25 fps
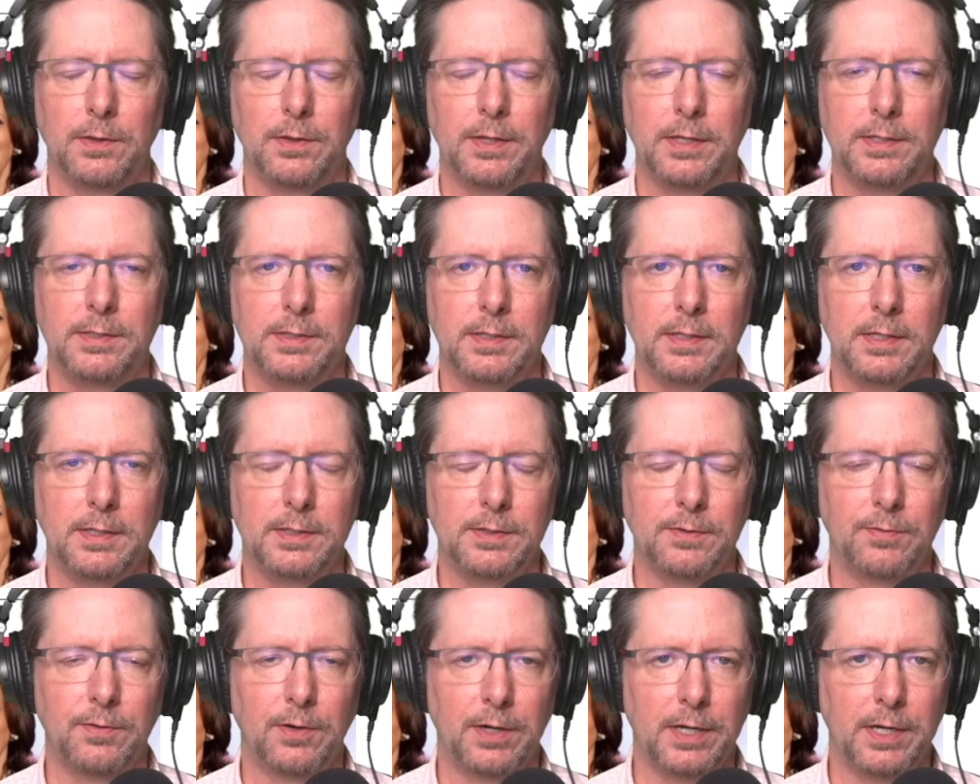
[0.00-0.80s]
this is
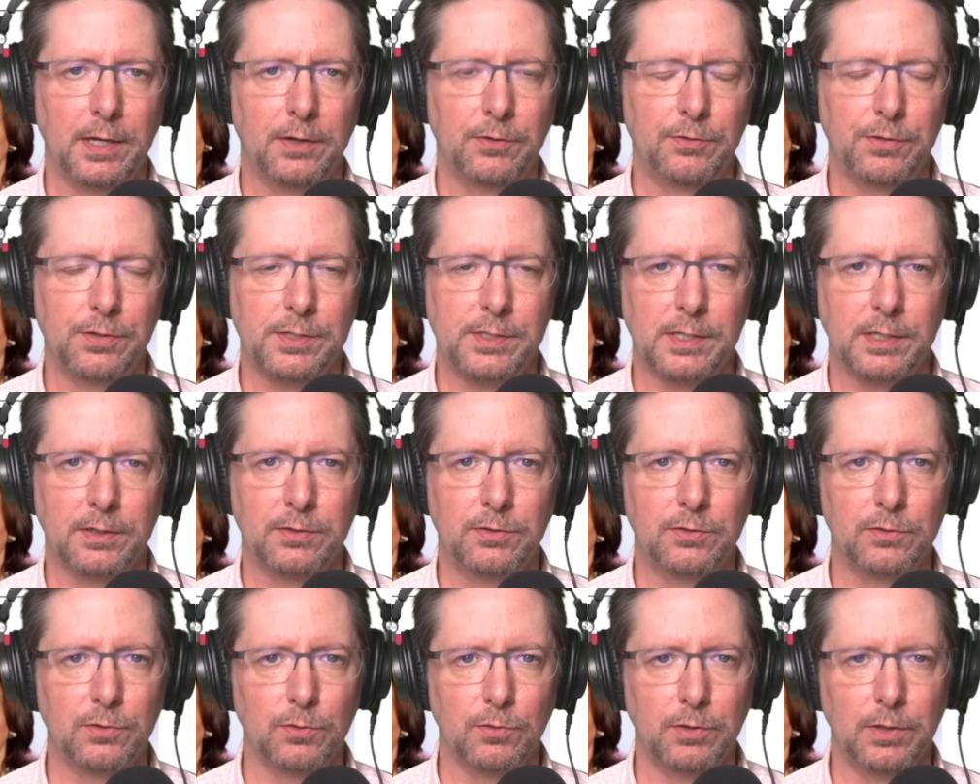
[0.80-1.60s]
a very interesting
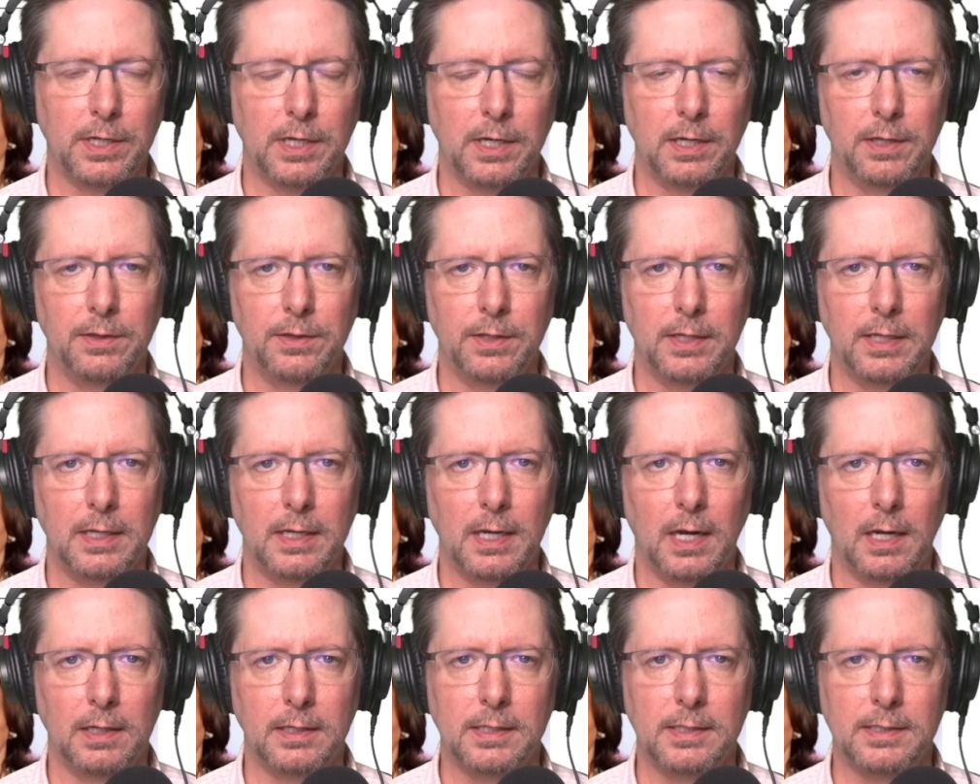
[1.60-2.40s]
story in the
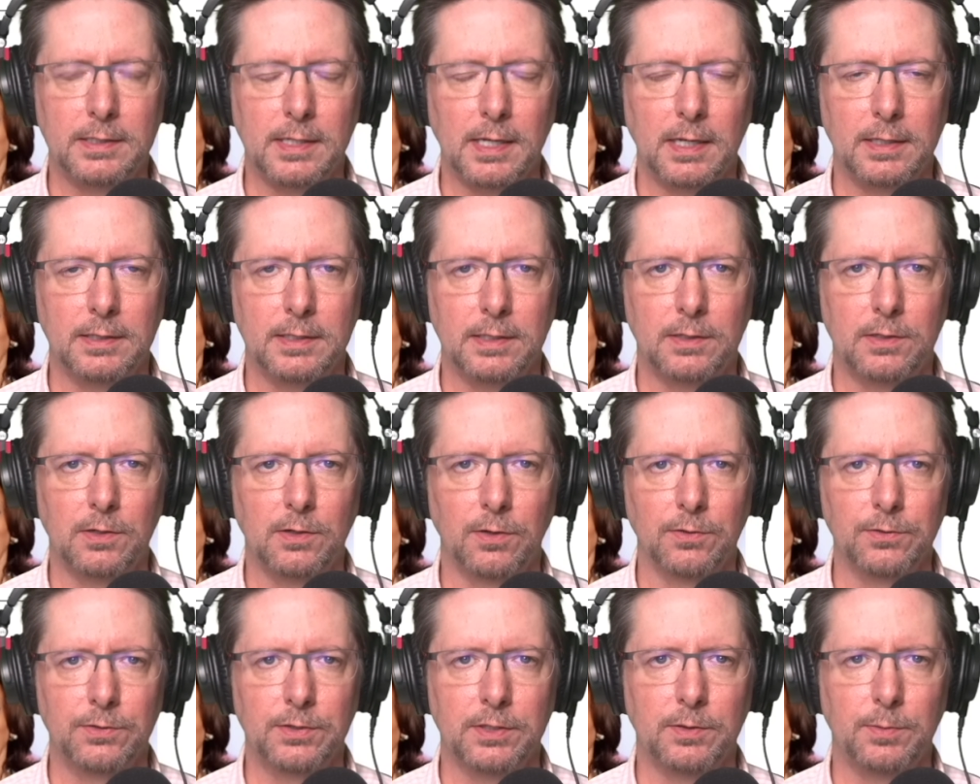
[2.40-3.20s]
unintended
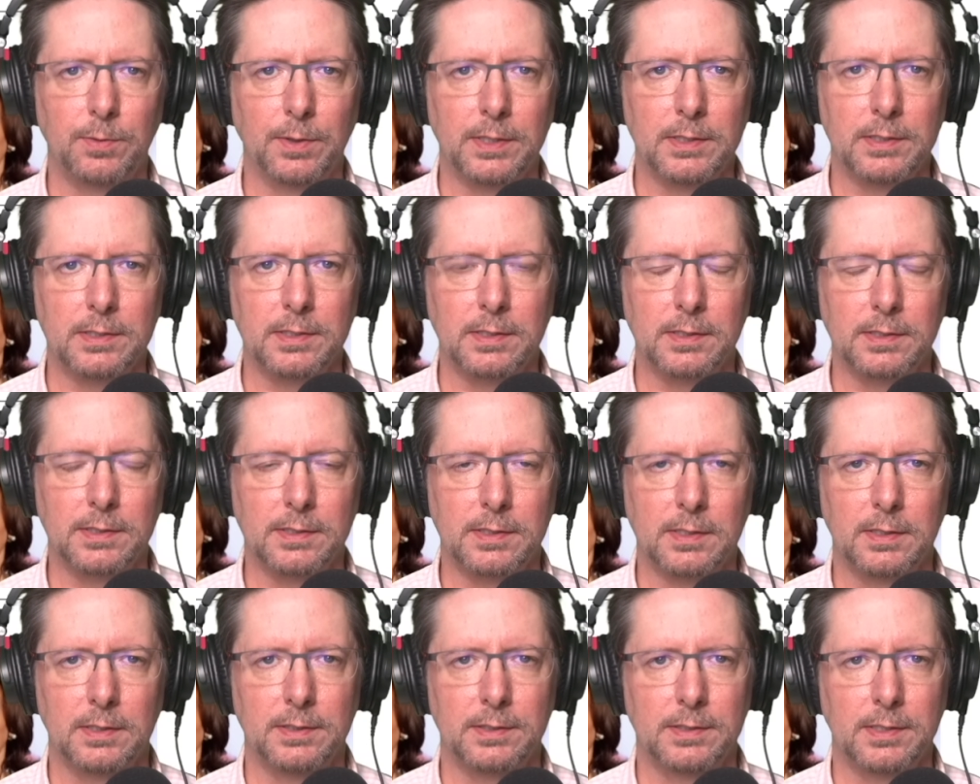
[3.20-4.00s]

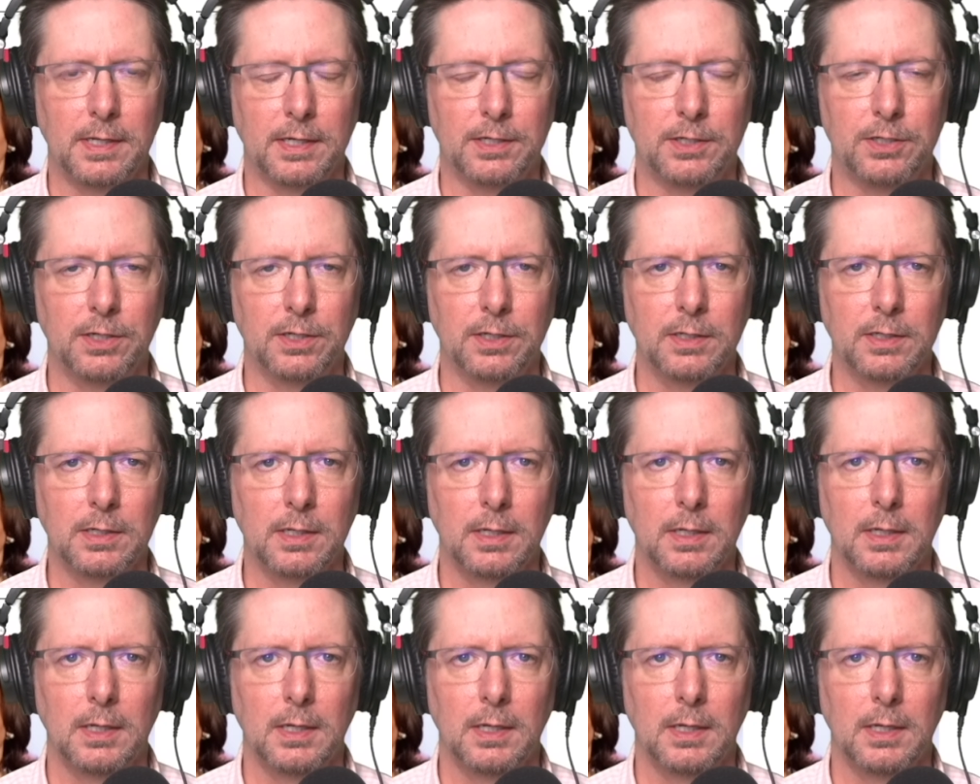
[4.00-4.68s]
consequences section